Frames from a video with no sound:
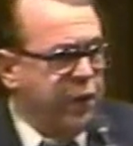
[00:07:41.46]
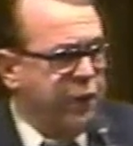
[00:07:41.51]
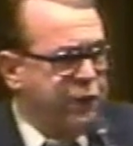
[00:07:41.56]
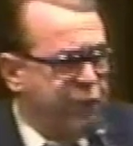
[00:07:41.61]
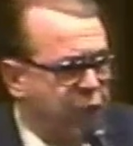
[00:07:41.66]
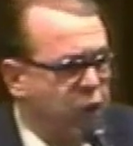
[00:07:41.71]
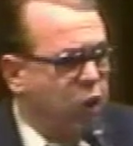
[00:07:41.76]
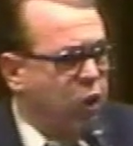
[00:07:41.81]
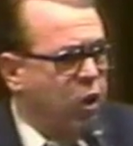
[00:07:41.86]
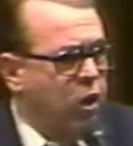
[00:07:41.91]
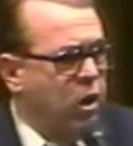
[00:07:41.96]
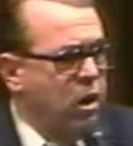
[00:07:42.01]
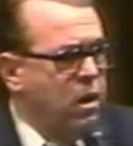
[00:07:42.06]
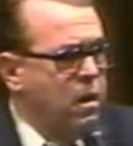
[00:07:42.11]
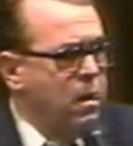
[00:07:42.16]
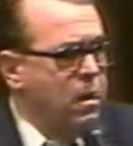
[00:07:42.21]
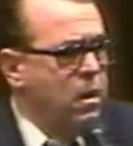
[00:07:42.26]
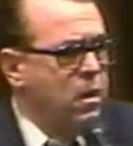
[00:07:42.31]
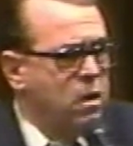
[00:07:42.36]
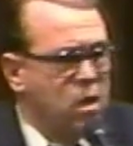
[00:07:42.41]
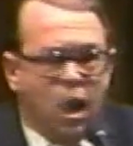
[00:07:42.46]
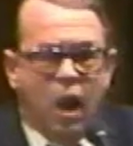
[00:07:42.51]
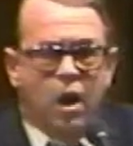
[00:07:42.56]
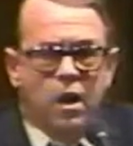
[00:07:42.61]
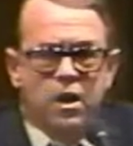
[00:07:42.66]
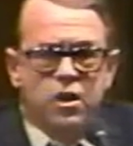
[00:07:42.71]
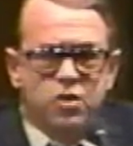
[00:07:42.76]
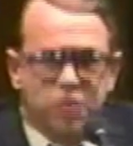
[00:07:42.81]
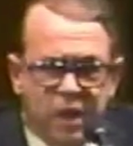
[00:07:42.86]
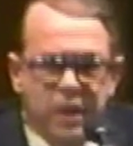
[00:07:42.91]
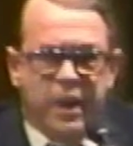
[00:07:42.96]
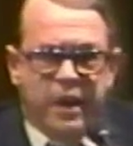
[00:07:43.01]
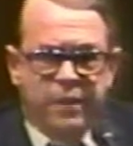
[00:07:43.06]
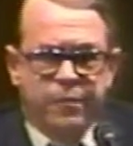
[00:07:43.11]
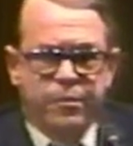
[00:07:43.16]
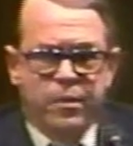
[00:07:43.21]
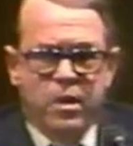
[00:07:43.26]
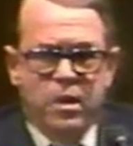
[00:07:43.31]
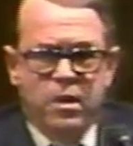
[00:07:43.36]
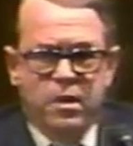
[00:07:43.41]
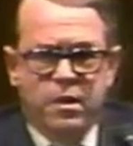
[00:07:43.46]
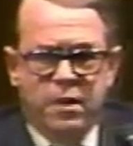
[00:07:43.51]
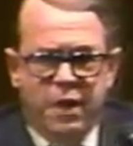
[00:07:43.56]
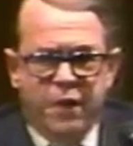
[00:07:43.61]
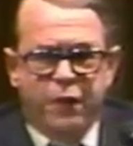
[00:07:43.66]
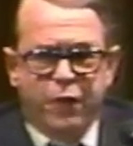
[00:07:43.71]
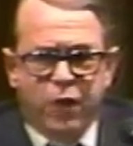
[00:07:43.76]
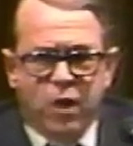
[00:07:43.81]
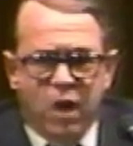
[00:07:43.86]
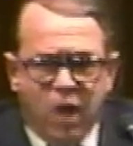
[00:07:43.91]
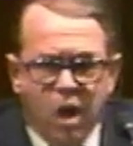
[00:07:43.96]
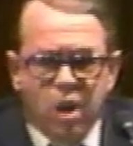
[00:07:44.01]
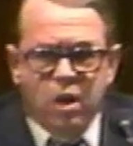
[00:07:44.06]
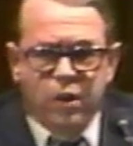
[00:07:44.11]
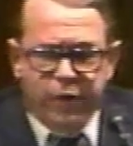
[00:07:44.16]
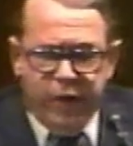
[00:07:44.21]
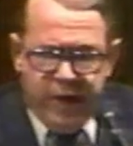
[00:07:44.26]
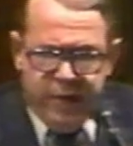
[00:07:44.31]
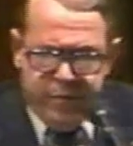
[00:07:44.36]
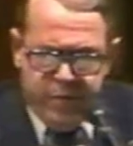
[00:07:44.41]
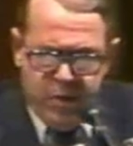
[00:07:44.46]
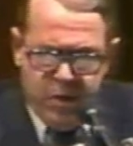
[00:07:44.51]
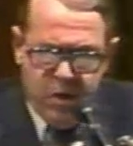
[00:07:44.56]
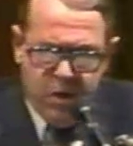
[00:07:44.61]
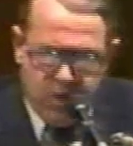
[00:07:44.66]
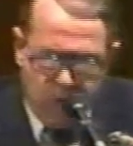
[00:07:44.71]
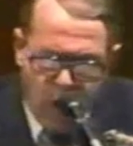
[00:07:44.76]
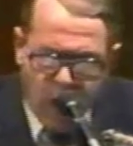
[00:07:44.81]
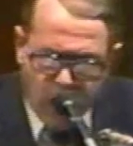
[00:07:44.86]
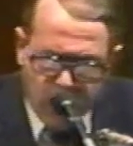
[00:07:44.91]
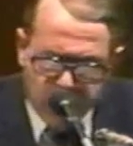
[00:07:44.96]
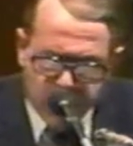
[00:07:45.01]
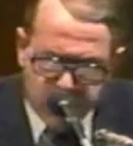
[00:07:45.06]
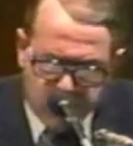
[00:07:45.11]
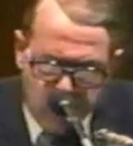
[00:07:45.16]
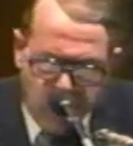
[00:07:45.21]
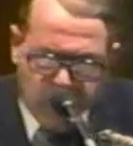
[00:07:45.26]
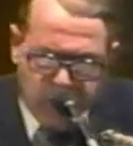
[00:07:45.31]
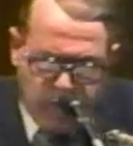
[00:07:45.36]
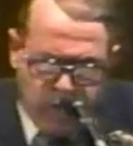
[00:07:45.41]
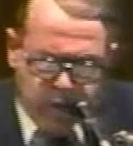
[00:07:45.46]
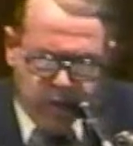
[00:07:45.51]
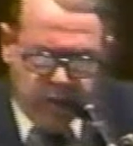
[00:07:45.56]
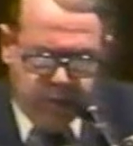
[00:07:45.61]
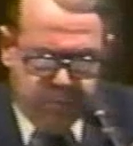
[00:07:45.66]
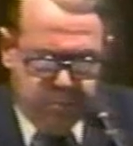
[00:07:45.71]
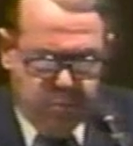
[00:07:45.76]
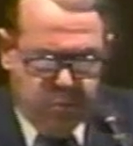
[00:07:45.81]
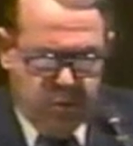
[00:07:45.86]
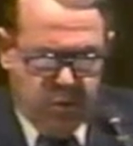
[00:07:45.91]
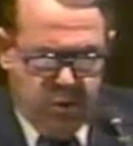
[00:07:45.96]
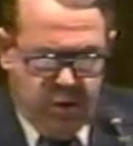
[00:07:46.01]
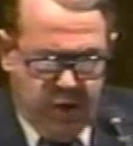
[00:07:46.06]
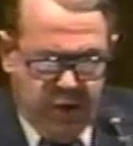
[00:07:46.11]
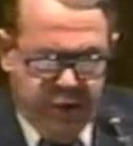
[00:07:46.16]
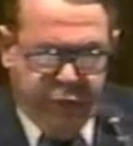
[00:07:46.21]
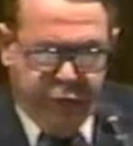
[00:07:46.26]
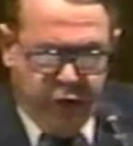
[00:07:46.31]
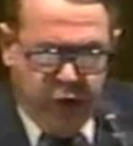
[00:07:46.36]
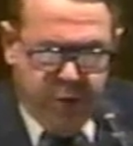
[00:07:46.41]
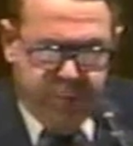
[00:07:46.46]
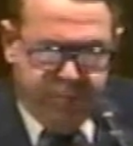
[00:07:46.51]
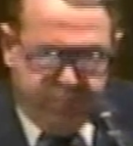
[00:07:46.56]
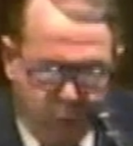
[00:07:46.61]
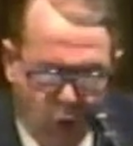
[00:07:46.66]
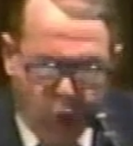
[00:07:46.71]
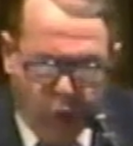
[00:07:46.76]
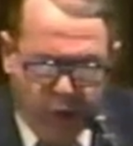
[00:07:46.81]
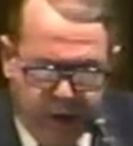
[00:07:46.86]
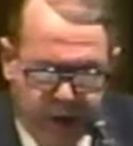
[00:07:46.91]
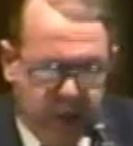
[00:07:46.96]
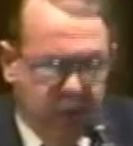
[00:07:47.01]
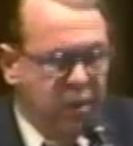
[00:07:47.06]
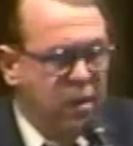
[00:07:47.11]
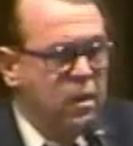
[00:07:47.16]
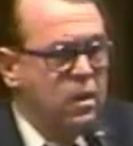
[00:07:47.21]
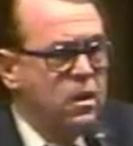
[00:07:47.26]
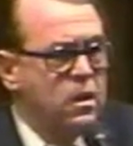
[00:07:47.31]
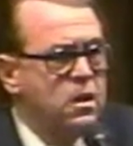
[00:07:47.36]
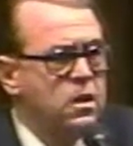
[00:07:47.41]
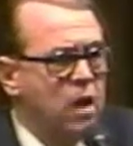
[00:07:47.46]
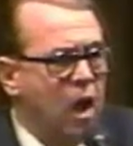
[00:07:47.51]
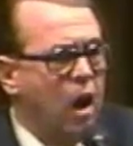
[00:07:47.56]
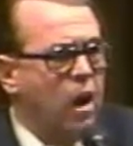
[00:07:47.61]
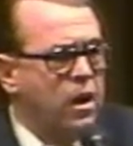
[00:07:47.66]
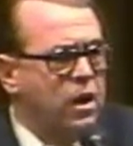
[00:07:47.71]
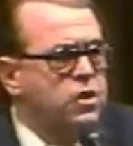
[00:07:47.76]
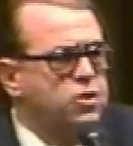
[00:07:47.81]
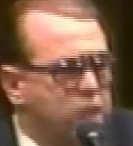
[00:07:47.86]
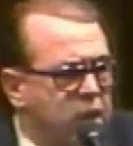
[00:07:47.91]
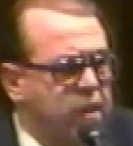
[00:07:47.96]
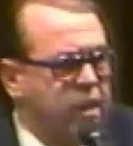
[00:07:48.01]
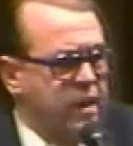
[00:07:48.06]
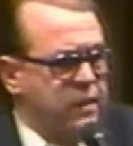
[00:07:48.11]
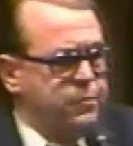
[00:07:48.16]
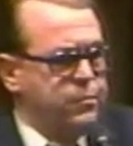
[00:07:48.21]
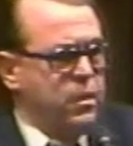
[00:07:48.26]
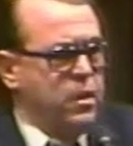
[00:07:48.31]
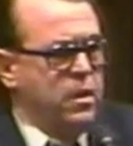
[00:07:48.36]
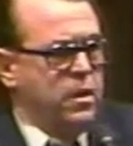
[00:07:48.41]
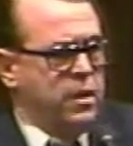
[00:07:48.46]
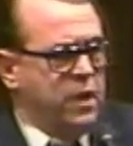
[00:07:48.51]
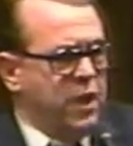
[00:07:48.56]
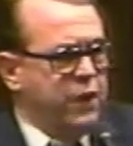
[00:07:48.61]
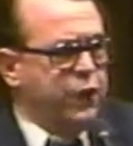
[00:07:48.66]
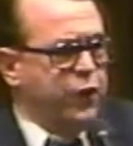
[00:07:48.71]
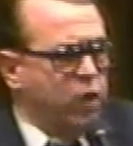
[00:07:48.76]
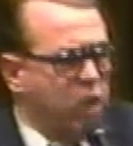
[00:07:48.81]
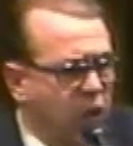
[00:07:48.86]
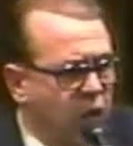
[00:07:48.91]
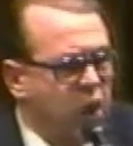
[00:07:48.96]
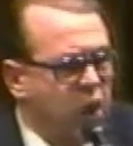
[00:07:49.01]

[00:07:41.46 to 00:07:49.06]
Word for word: we're full, God is in it. If we're hungry, God is not in it. If we're employed, God is in it. If we're